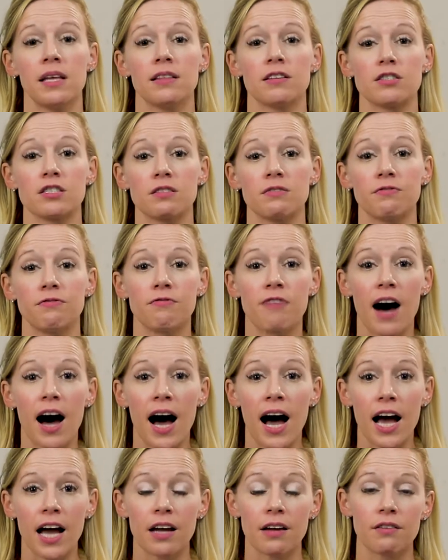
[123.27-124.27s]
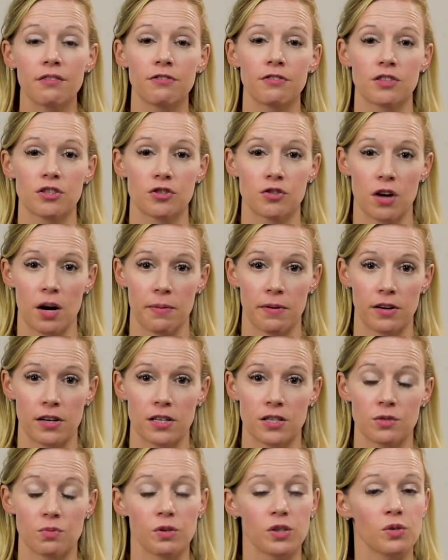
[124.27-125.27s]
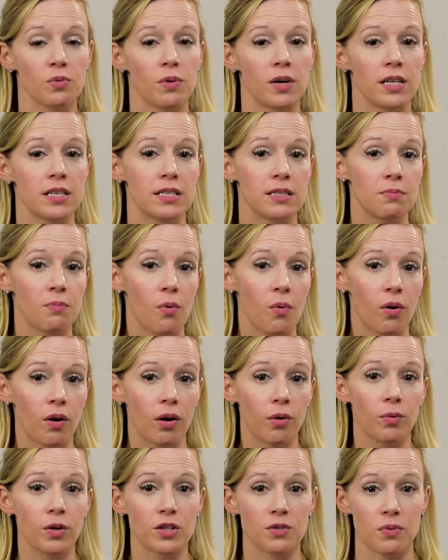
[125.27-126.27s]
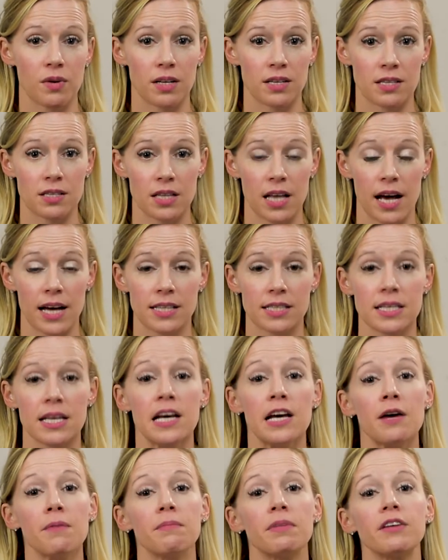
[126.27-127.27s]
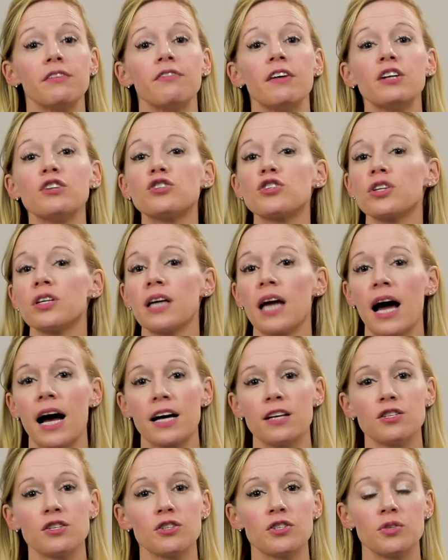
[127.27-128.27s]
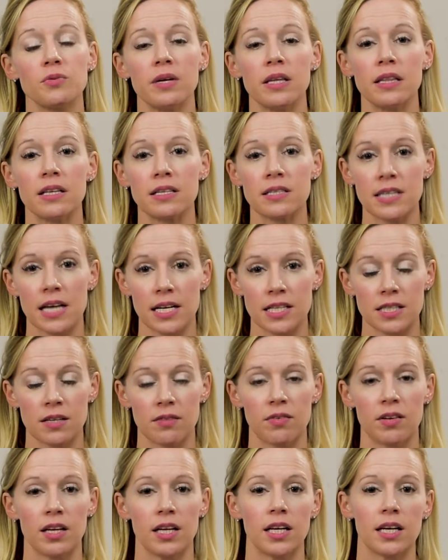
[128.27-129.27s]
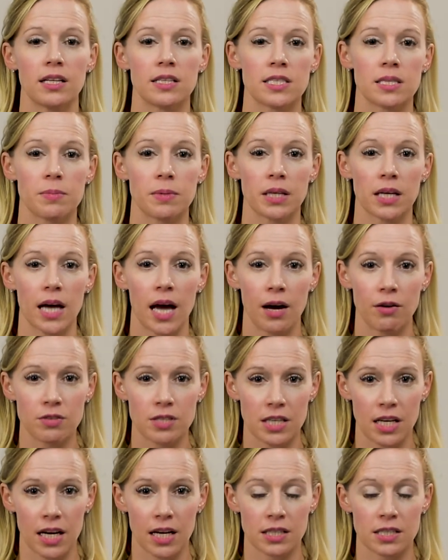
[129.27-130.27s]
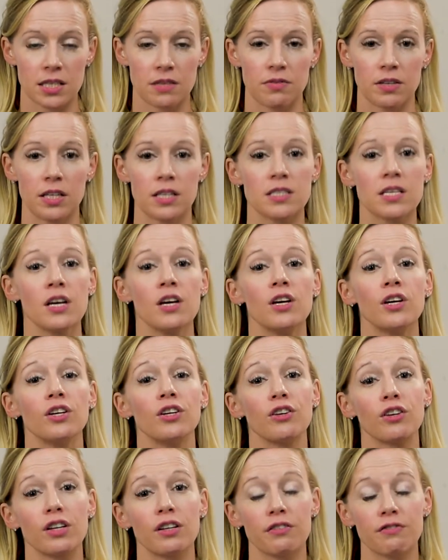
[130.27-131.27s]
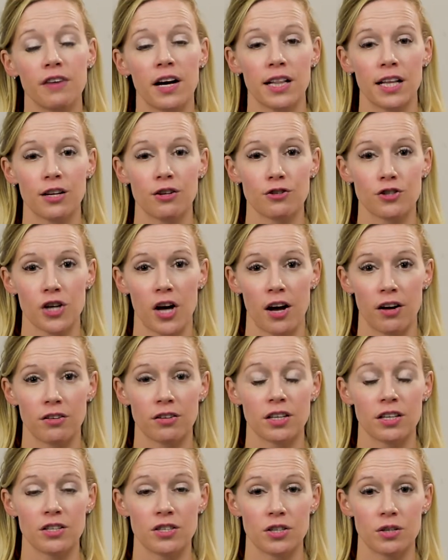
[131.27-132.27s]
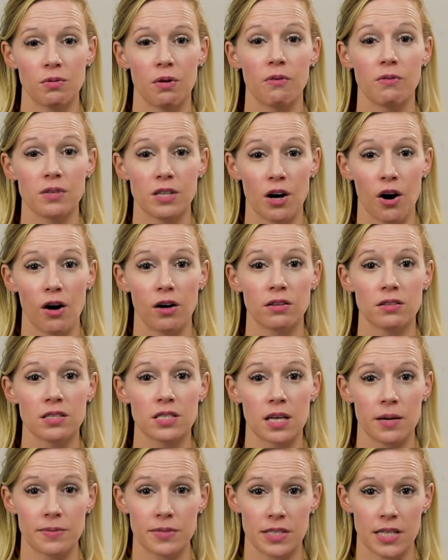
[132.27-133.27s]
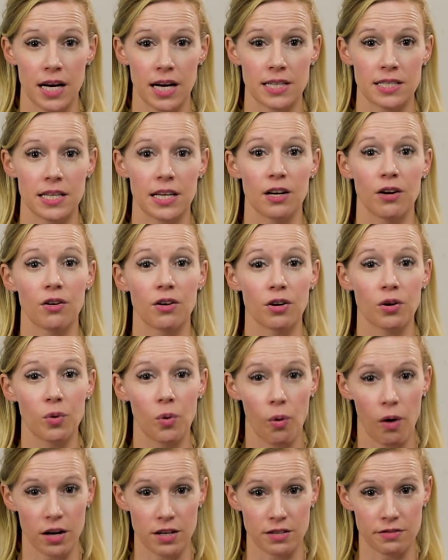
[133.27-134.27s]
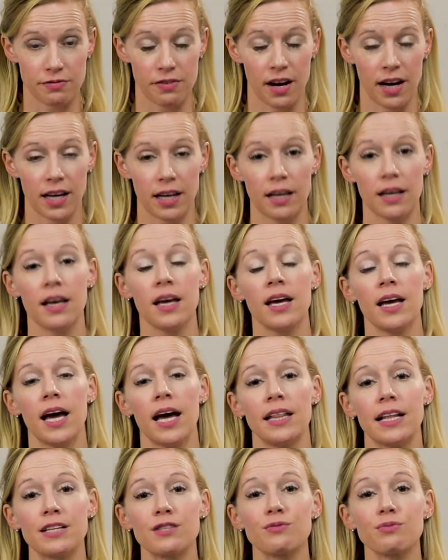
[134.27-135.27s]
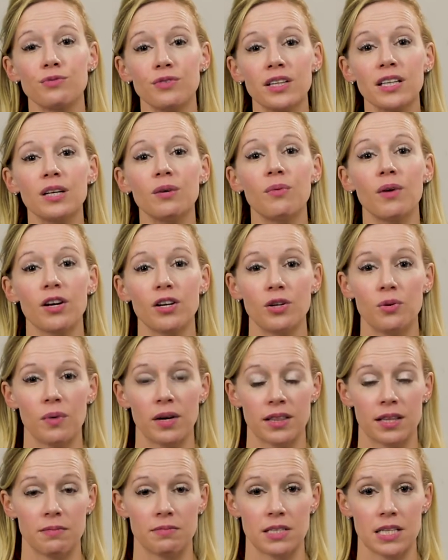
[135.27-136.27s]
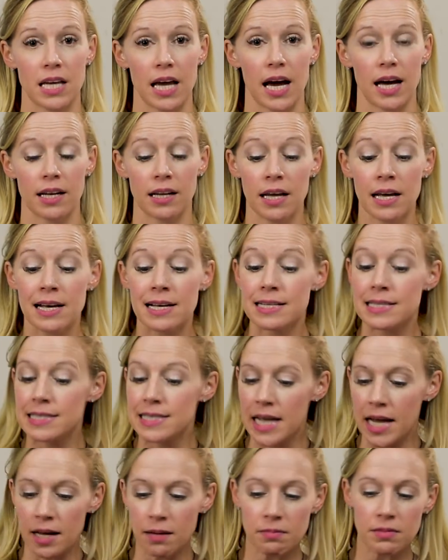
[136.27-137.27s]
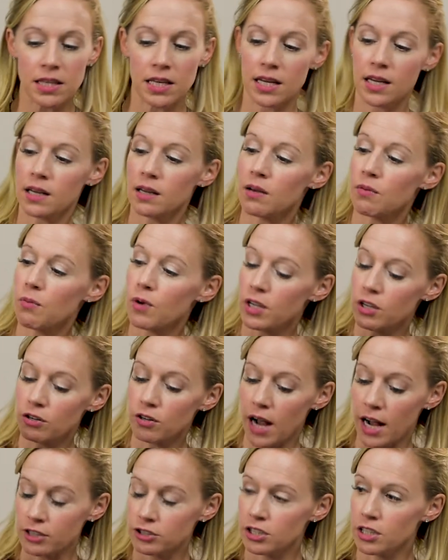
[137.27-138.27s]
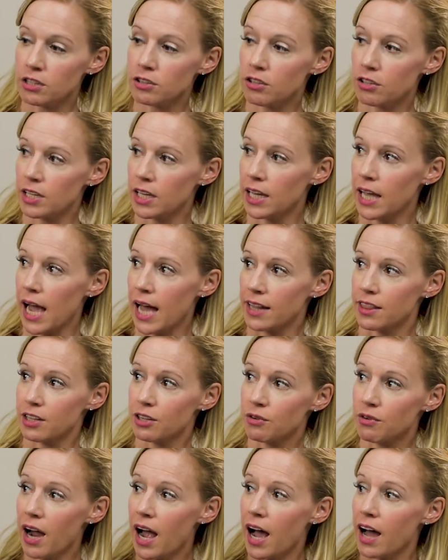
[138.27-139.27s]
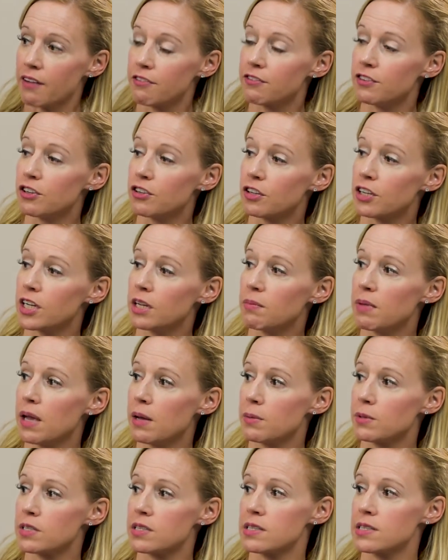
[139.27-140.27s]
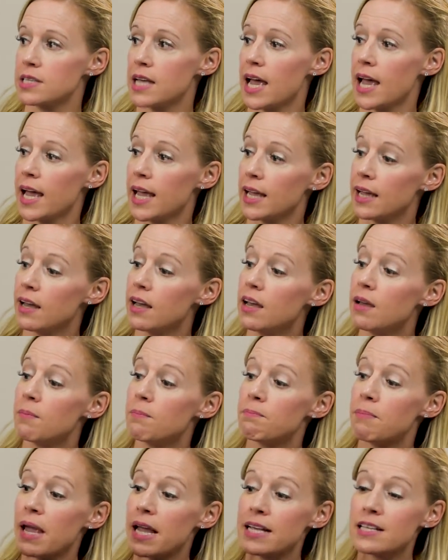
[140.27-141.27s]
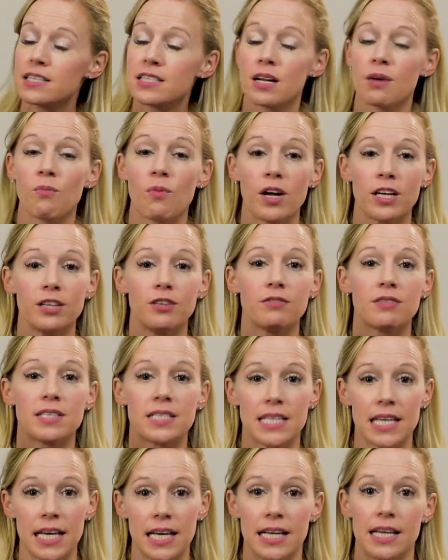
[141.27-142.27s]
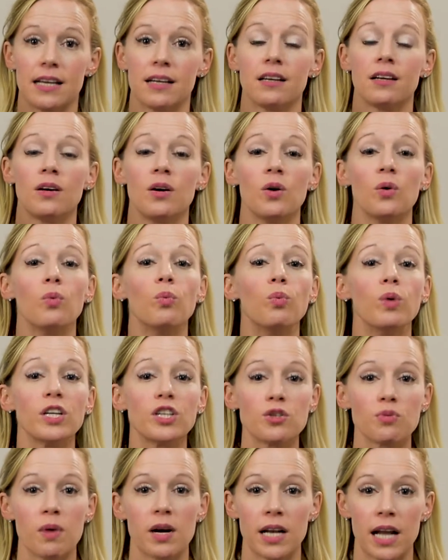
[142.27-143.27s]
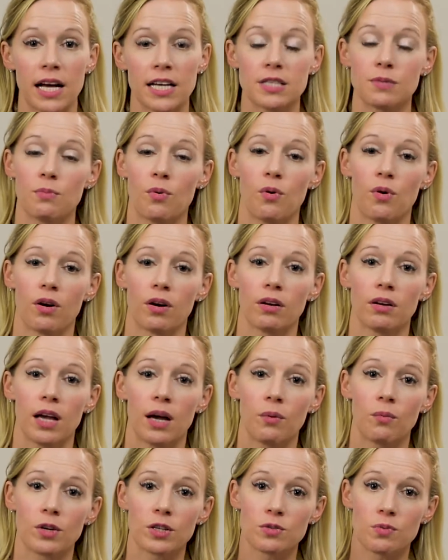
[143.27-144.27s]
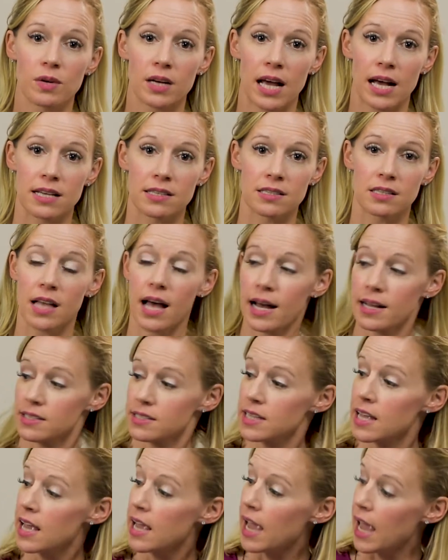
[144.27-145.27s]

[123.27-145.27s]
There's 5 strawberries. Which one is more, which one is less? But eventually, as you're doing this activity and some of the counting activities, you're going to find that your child can do what we call subsidizing or quantifying. And that's really where you want them to get. Same thing when you're actually looking at the graph. You're going to be able to say, based on what you see, which one has more and which one has less.